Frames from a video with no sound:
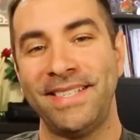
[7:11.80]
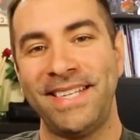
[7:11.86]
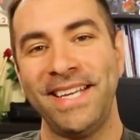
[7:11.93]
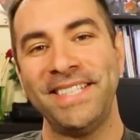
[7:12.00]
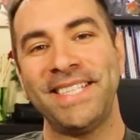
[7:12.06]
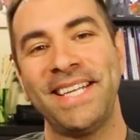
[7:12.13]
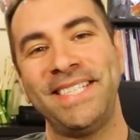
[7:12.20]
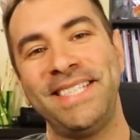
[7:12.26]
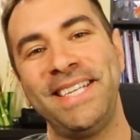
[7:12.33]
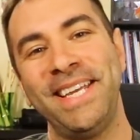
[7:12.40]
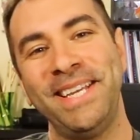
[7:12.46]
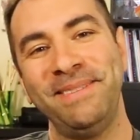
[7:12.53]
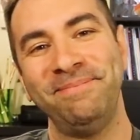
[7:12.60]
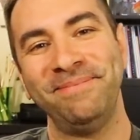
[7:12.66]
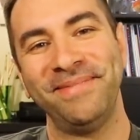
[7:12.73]
since I
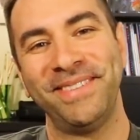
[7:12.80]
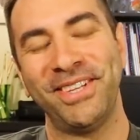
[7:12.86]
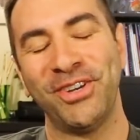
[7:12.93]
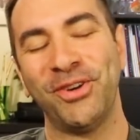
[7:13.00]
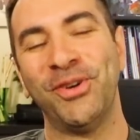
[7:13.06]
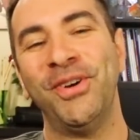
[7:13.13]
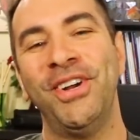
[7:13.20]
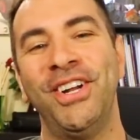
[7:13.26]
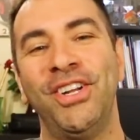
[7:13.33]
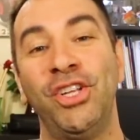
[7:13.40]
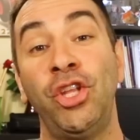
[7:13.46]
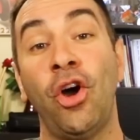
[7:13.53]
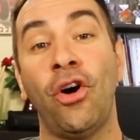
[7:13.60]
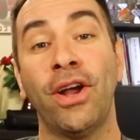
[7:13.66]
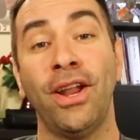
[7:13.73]
seem to
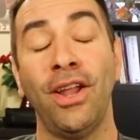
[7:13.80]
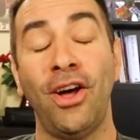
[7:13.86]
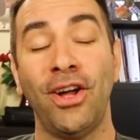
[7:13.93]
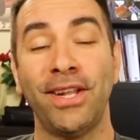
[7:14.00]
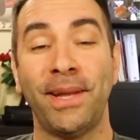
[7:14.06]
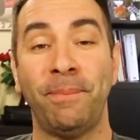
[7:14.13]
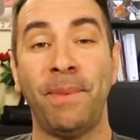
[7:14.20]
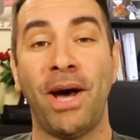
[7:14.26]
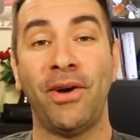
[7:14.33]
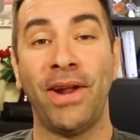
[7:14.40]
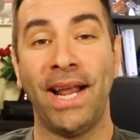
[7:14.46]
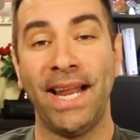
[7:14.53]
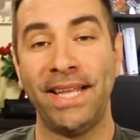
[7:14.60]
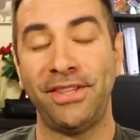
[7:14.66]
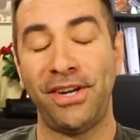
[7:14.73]
talk a lot about
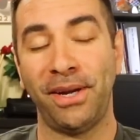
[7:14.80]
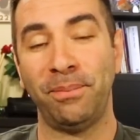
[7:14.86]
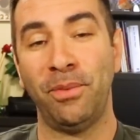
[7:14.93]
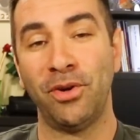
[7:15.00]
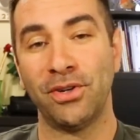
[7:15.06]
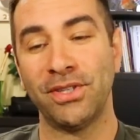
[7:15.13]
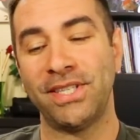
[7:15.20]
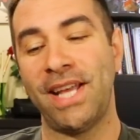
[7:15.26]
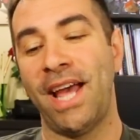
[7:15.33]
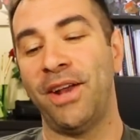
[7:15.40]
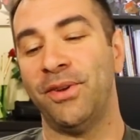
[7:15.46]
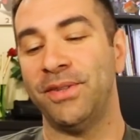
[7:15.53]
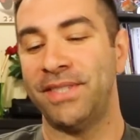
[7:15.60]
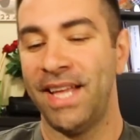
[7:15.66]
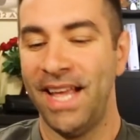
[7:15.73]
electric
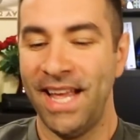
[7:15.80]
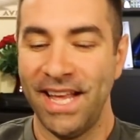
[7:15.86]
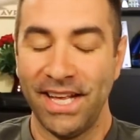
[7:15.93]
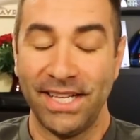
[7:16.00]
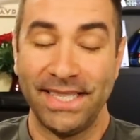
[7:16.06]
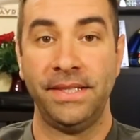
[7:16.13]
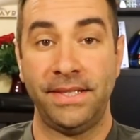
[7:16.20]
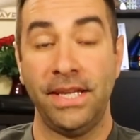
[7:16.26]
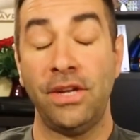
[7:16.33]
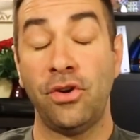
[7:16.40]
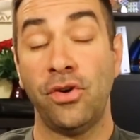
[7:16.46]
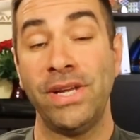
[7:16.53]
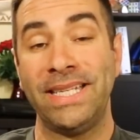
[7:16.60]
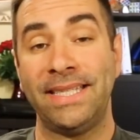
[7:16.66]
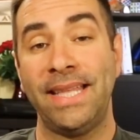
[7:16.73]
motorcycles,
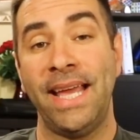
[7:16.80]
Zero is